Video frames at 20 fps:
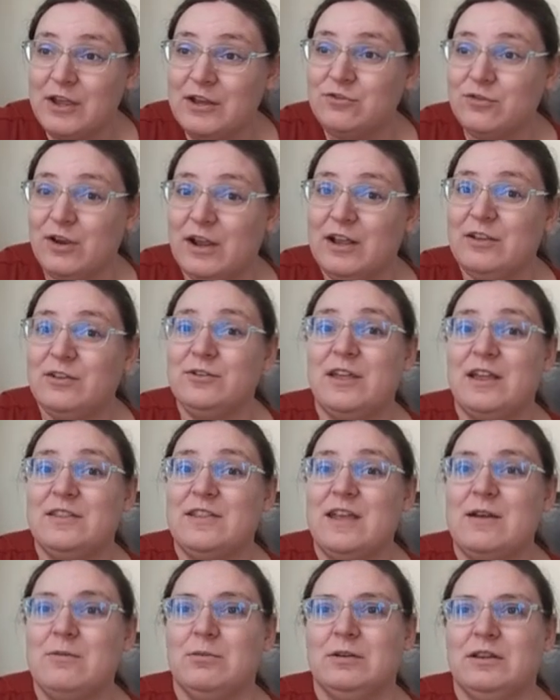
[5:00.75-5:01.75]
trailer that
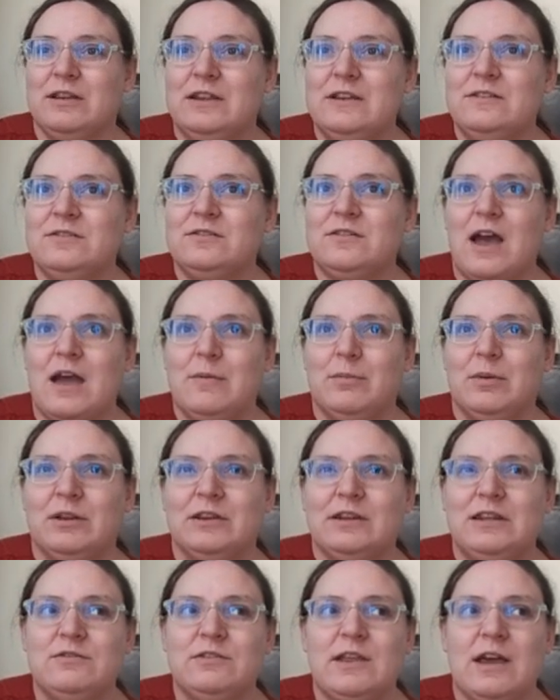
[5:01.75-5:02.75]
they released, I
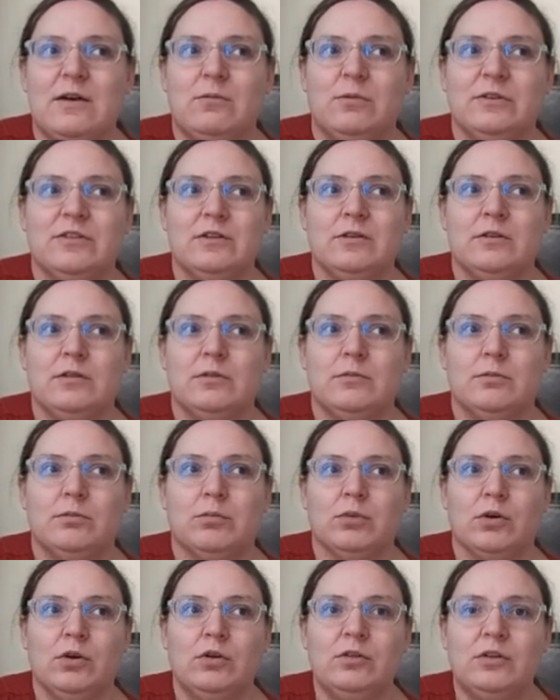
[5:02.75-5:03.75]
believe that was in
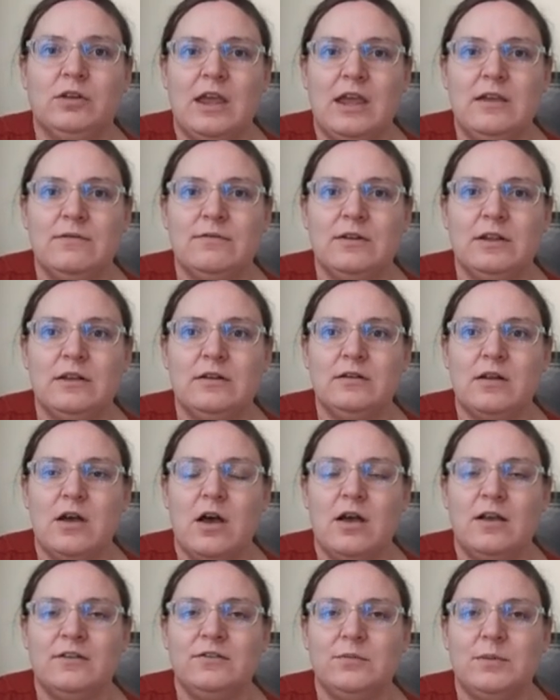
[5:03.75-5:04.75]
Brookhaven
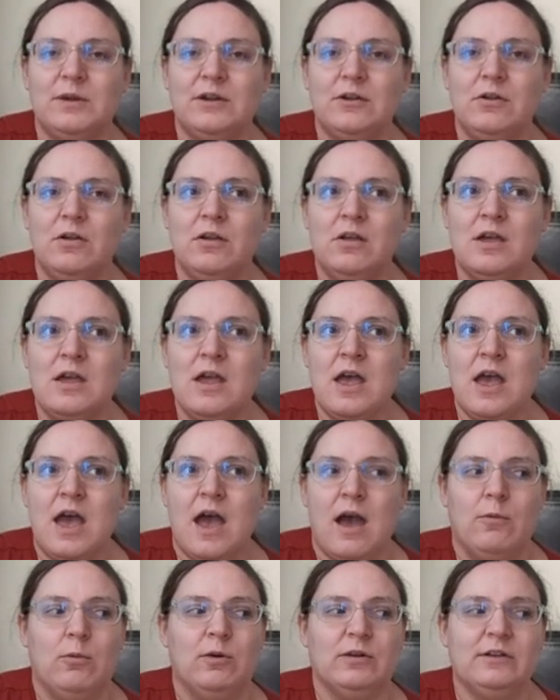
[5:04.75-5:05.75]
Hospital.
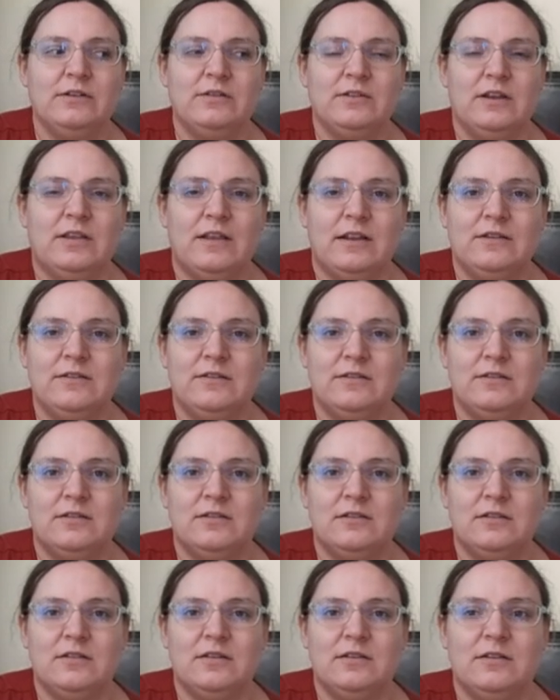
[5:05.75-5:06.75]
I want to say
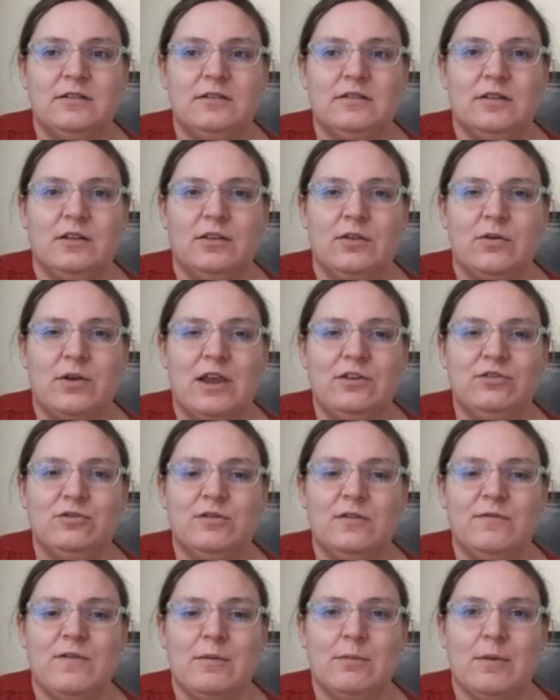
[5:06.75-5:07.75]
that's the location
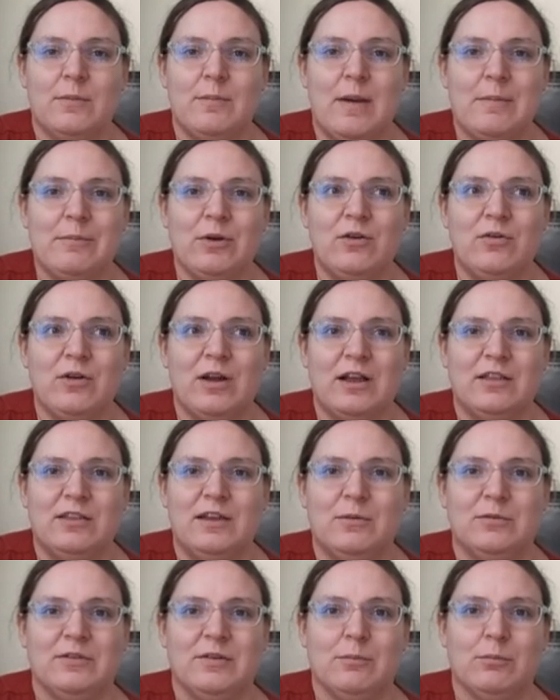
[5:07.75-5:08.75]
if I'm remembering correctly.
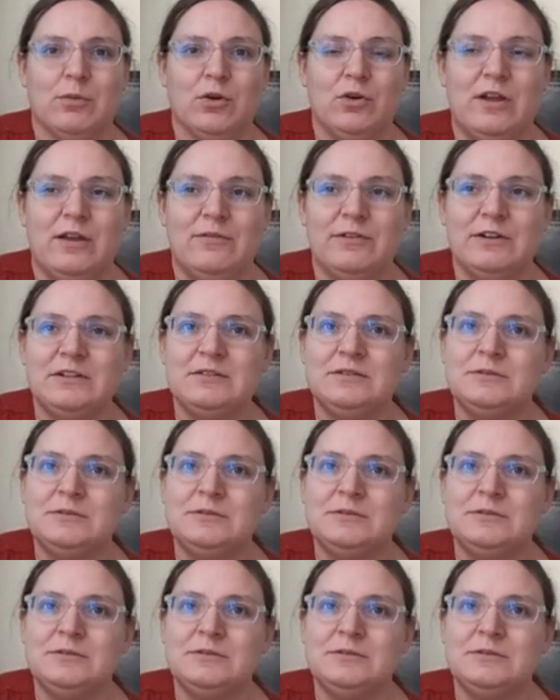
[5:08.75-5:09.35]
It was in Brookhaven.